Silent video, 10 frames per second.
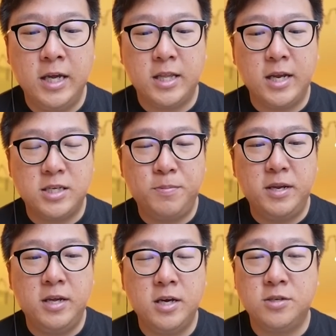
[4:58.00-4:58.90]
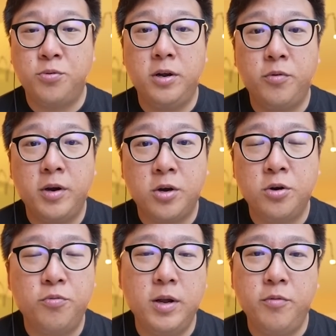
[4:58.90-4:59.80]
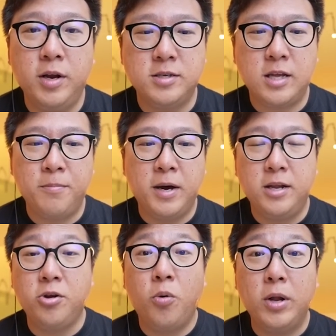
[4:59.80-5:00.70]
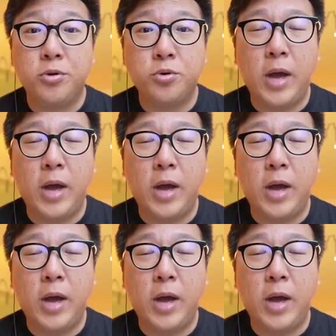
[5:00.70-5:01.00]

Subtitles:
internet speed here is really, really good, really, really stable. I did not want to do